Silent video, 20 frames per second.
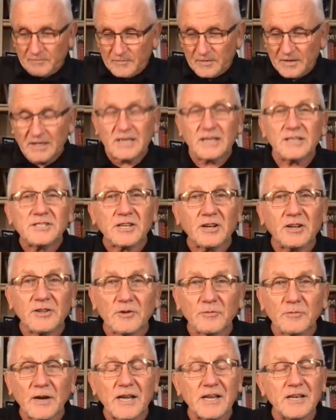gets on the
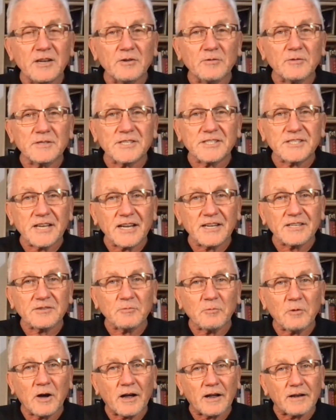radio and says
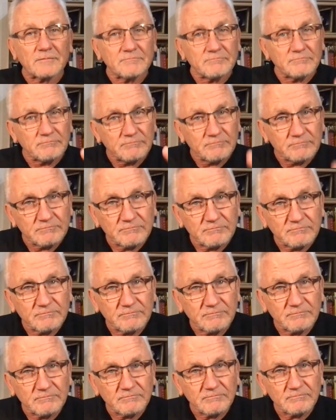what?
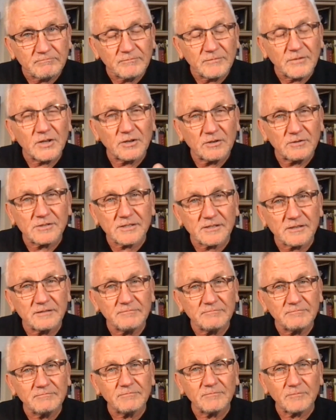Houston,
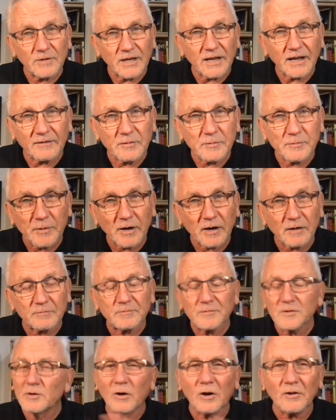we have a problem.
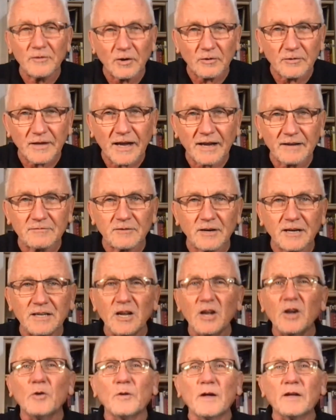You all know that, right?
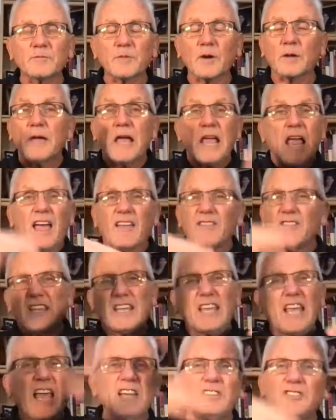We have a problem. And the
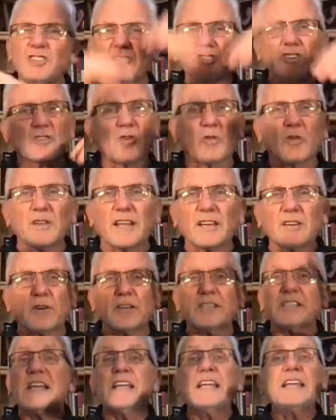gauges are going like crazy.
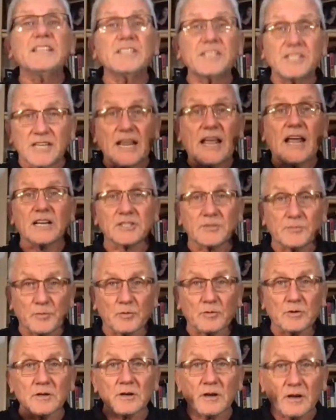His
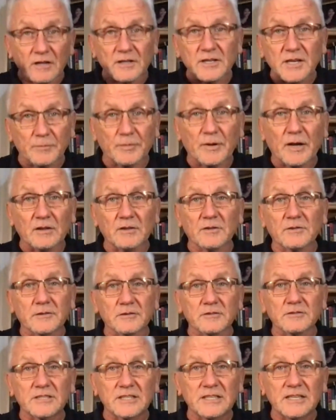dashboard on the Apollo
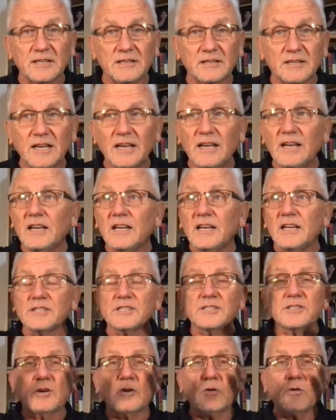13 is
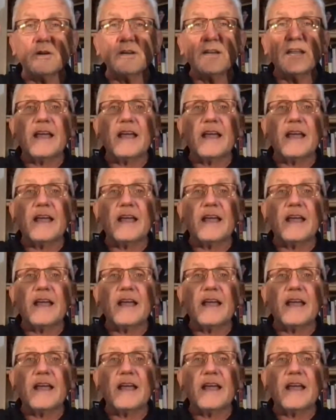going